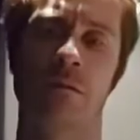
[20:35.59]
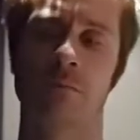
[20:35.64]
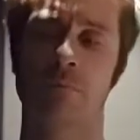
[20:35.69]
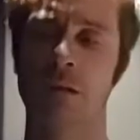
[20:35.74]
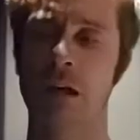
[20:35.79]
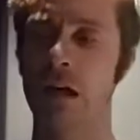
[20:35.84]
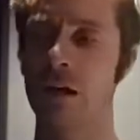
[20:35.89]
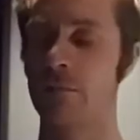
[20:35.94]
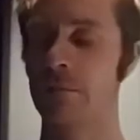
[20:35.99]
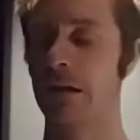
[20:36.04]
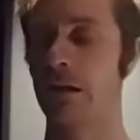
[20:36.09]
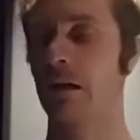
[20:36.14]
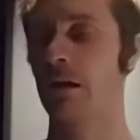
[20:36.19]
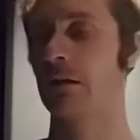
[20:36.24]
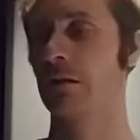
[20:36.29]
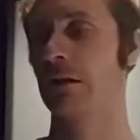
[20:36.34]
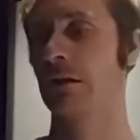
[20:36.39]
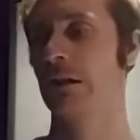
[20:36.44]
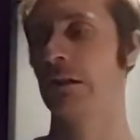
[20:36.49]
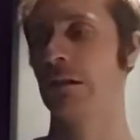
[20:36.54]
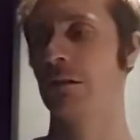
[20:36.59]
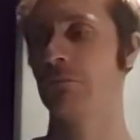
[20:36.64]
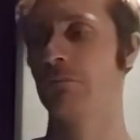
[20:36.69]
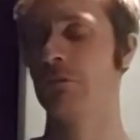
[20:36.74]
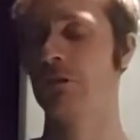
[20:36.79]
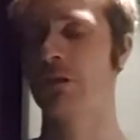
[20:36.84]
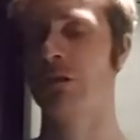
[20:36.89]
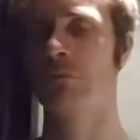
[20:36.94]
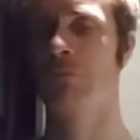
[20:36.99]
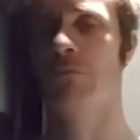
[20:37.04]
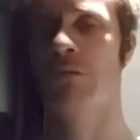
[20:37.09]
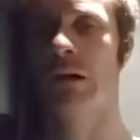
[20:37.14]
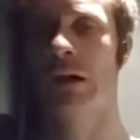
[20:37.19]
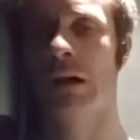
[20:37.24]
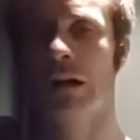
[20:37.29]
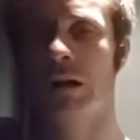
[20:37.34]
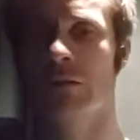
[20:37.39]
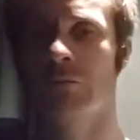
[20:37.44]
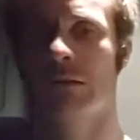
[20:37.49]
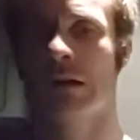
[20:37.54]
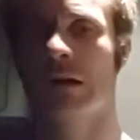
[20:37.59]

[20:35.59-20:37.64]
Muhammad Ali, Jim Brown,